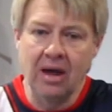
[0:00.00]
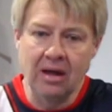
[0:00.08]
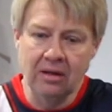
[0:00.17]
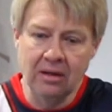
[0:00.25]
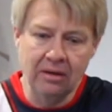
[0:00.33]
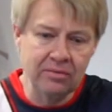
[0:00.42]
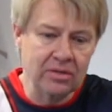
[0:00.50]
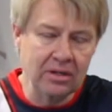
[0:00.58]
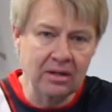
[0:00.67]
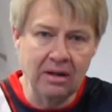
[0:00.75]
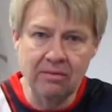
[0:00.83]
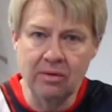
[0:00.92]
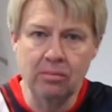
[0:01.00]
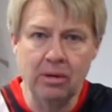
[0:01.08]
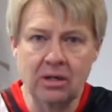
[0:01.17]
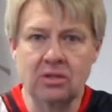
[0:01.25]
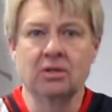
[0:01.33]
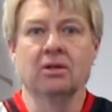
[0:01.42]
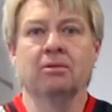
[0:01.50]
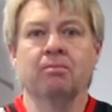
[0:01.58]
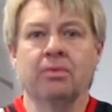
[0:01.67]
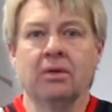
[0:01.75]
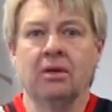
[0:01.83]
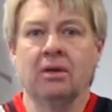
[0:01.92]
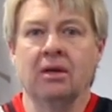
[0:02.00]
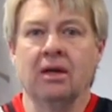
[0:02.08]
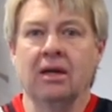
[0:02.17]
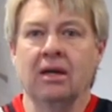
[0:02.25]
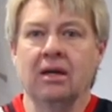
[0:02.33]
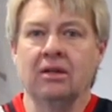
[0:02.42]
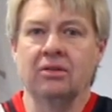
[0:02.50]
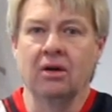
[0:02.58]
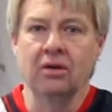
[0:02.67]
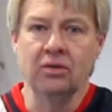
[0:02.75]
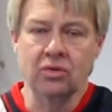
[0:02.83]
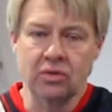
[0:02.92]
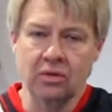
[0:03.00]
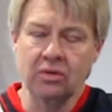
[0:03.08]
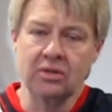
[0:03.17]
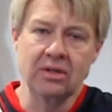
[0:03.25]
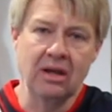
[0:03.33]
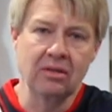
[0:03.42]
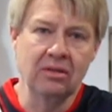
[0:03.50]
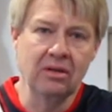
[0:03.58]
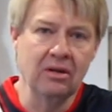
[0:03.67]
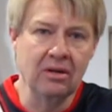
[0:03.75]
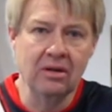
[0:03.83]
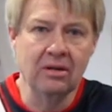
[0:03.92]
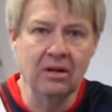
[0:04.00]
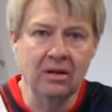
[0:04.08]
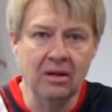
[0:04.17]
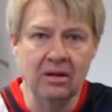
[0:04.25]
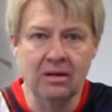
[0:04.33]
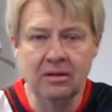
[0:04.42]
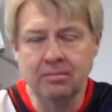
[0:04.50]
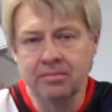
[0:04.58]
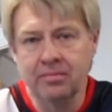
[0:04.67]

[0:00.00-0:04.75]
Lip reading: I love seeing every picture. And to all you students out there, I